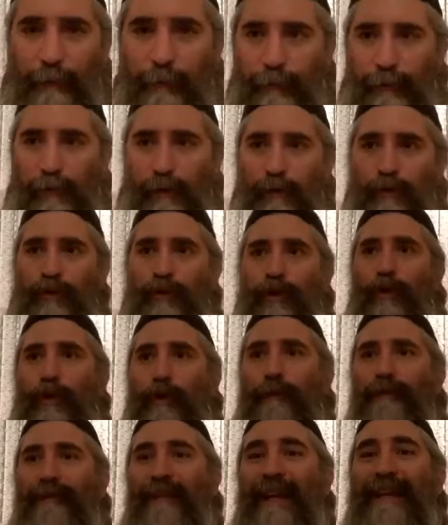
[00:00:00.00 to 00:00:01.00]

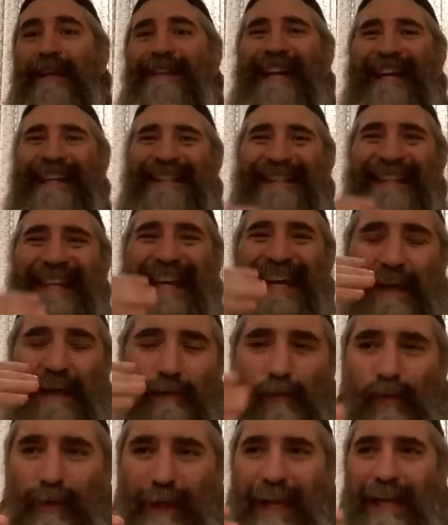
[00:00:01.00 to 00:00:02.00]
future that's the
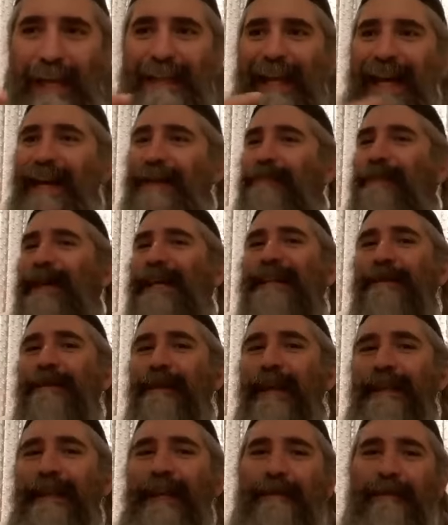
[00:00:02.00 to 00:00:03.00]
emuna. Nahama
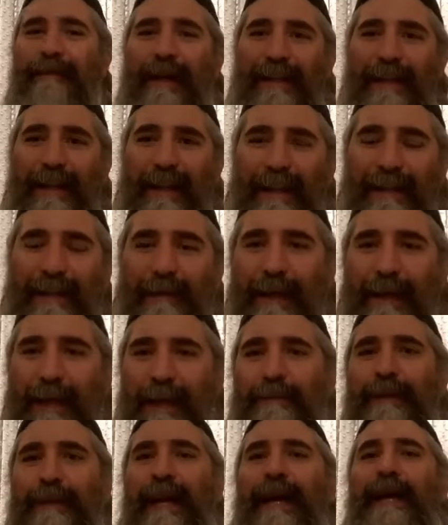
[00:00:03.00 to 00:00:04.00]
de
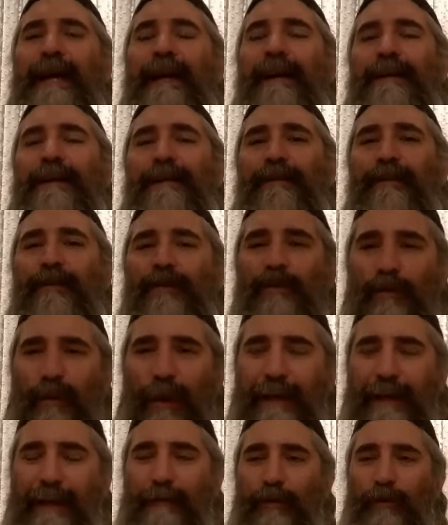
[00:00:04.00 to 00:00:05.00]
Mehemnach, the
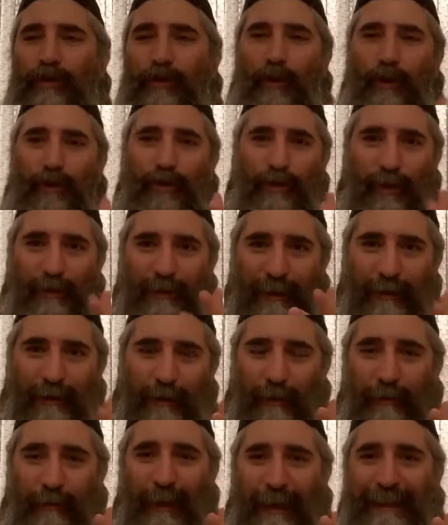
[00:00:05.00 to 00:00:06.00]
Zohar Kadosh calls this
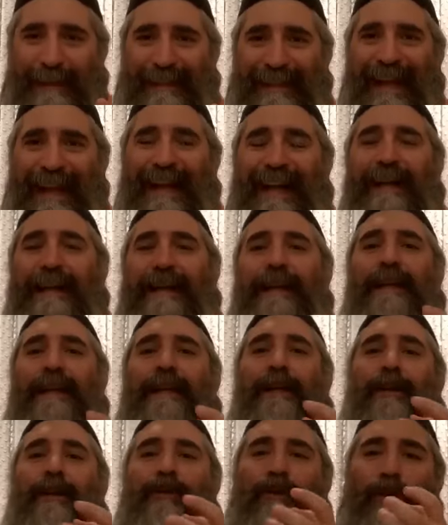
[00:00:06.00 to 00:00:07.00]
the batzah,
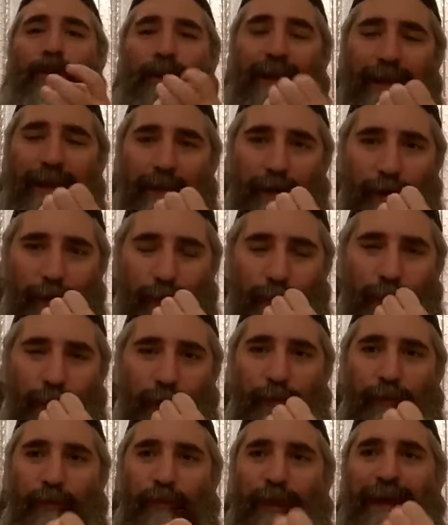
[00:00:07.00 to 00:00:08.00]
the, the,
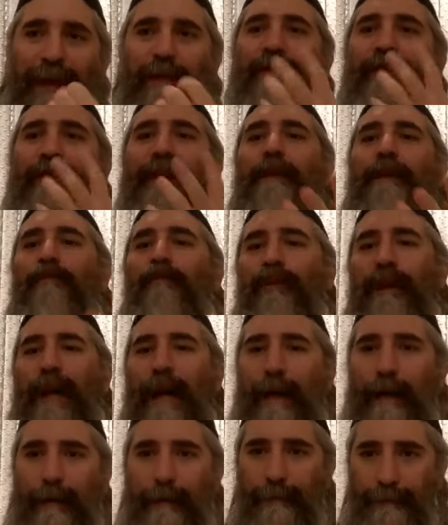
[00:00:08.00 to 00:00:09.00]
the bread of
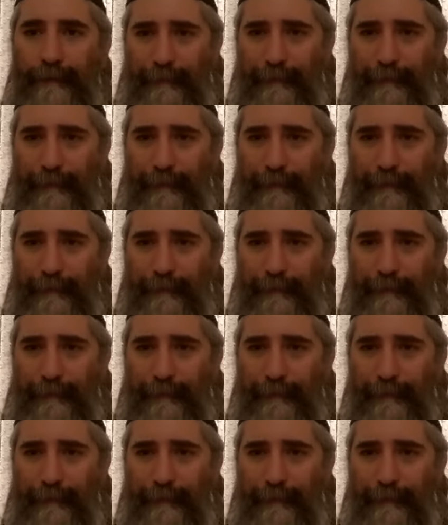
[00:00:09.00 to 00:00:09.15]
emuna,